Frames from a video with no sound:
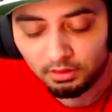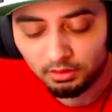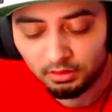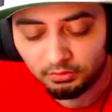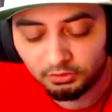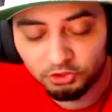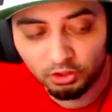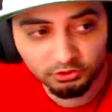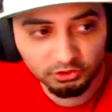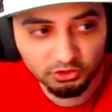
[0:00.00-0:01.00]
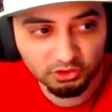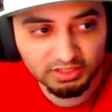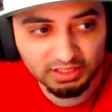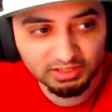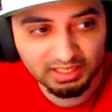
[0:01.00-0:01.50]
The Charizard's gone
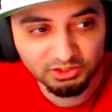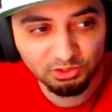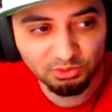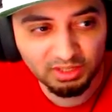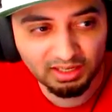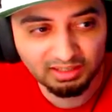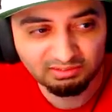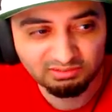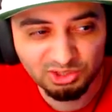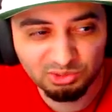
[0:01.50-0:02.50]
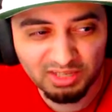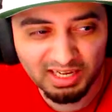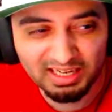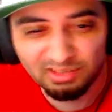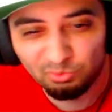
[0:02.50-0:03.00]
down to like two K. two
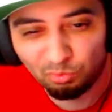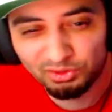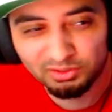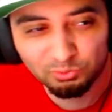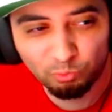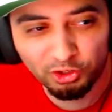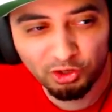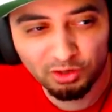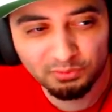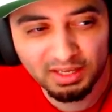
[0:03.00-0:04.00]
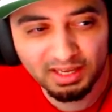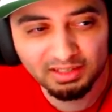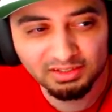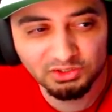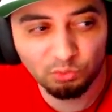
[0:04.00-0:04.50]
K, one one and a half K.
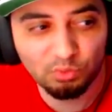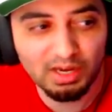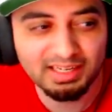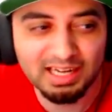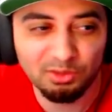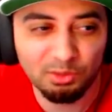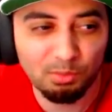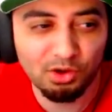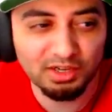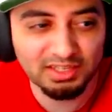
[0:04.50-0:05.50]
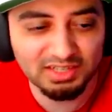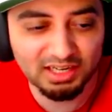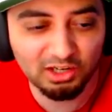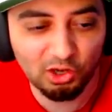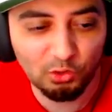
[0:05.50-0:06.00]
So right now the market's
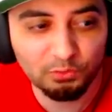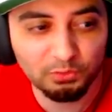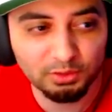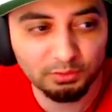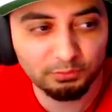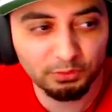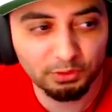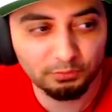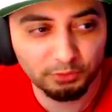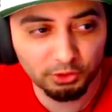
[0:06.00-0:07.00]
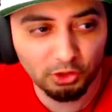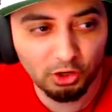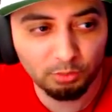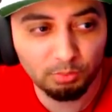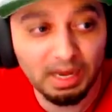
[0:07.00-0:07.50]
kind of low for the for the for the
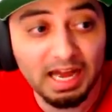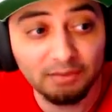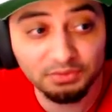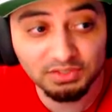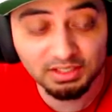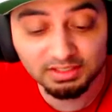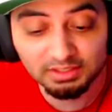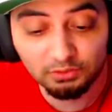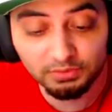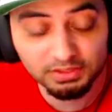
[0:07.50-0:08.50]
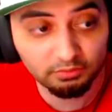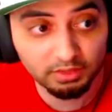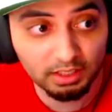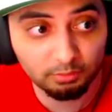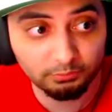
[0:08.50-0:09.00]
card, but I have seen it sell for seven
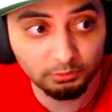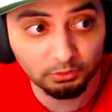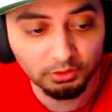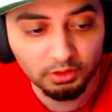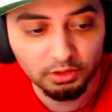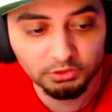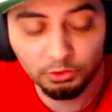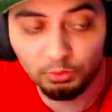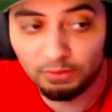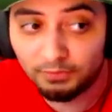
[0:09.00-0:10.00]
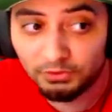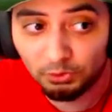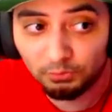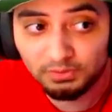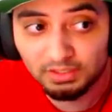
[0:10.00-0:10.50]
K before. So if it
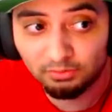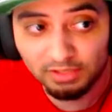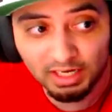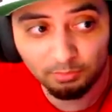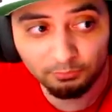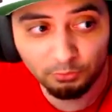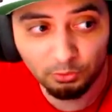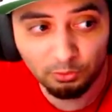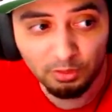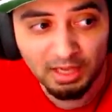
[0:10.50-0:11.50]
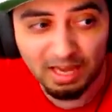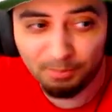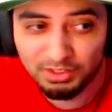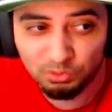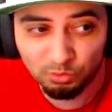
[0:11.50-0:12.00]
sold for seven K before,
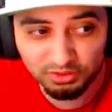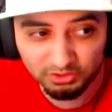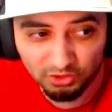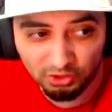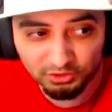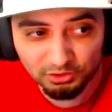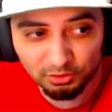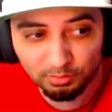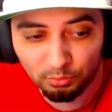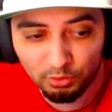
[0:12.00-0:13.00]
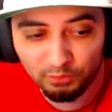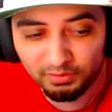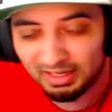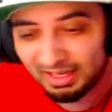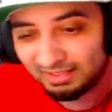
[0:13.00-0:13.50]
imagine what this card's going to be worth in like